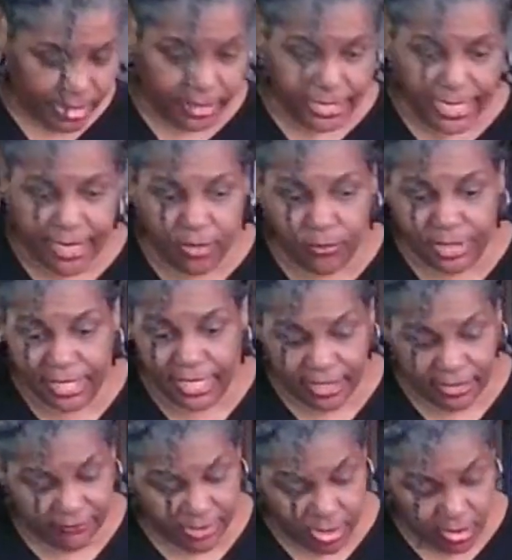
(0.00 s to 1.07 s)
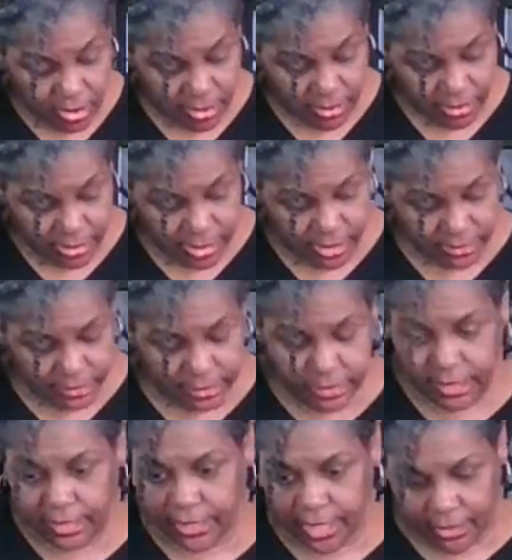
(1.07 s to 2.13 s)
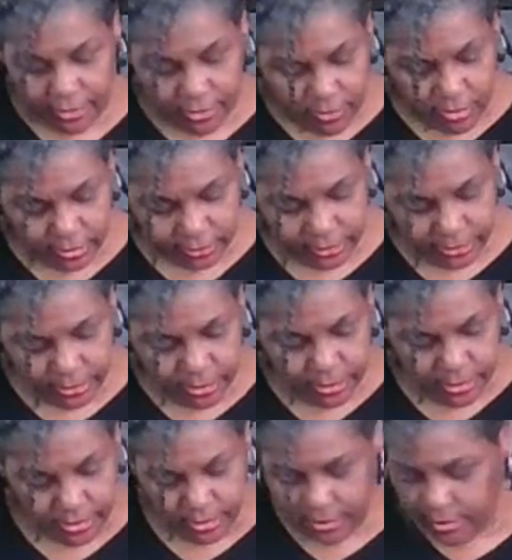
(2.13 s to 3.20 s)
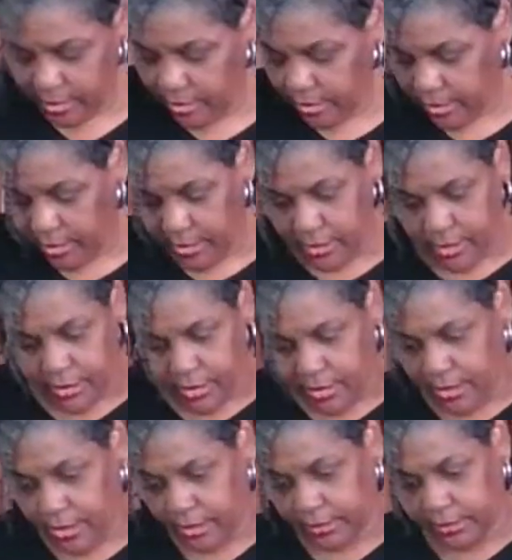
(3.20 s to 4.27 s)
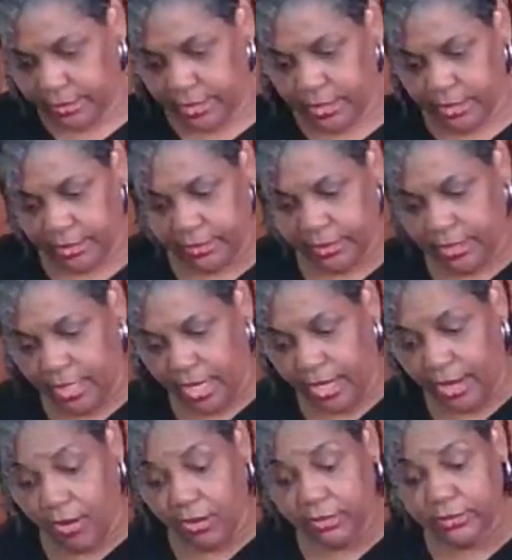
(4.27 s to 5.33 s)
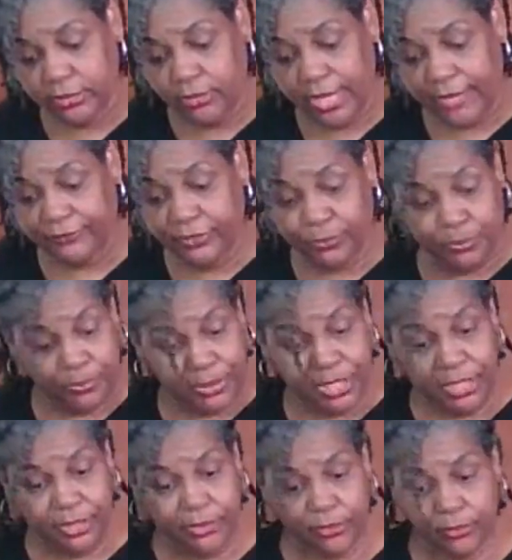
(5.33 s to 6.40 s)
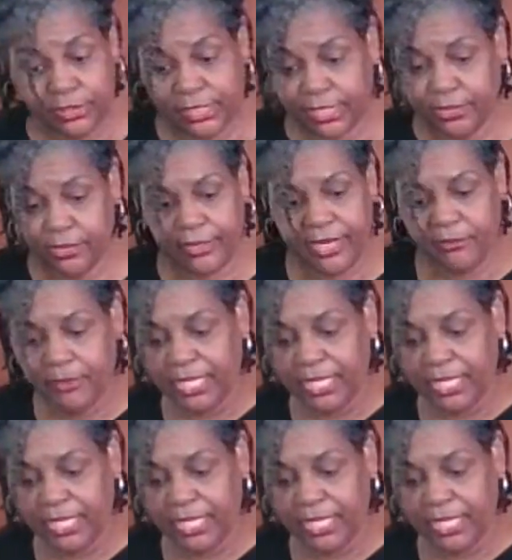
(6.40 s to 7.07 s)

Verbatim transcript: now we have our onion and our garlic uh, done. I also have to peel, which I don't have